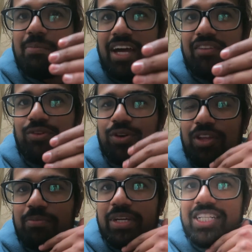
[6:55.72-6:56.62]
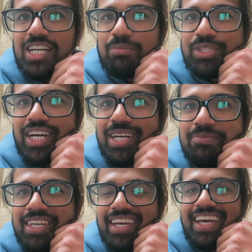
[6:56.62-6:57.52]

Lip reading: back and forth on the beach a couple times,